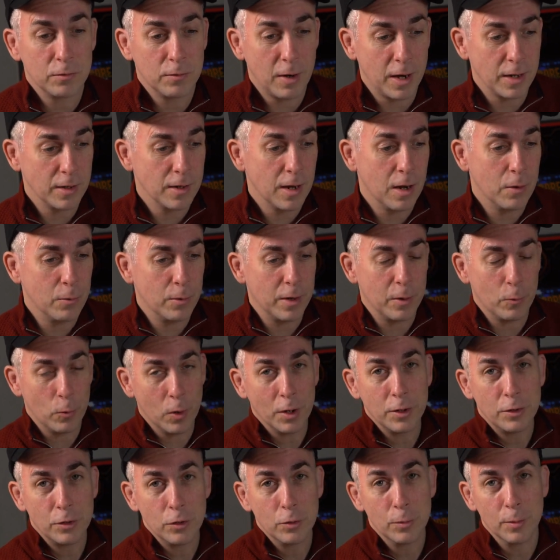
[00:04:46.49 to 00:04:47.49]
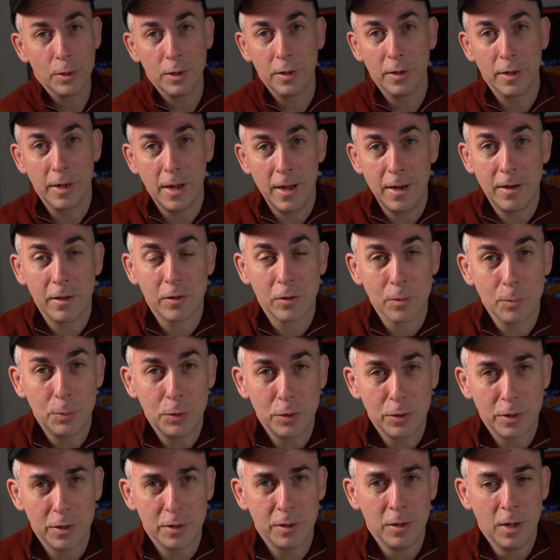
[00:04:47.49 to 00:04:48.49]
Right now, one human and a
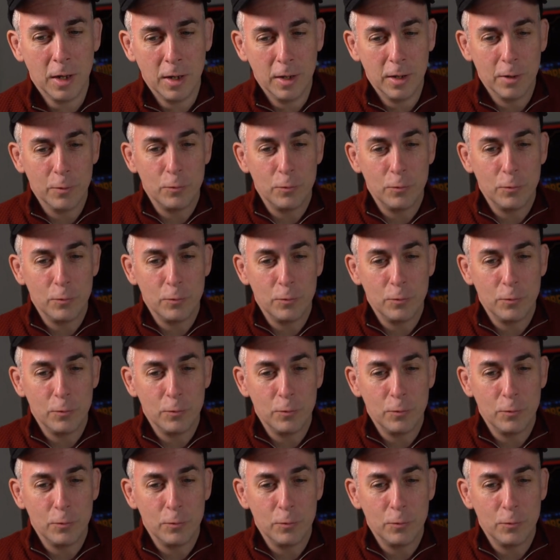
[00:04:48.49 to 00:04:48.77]
computer.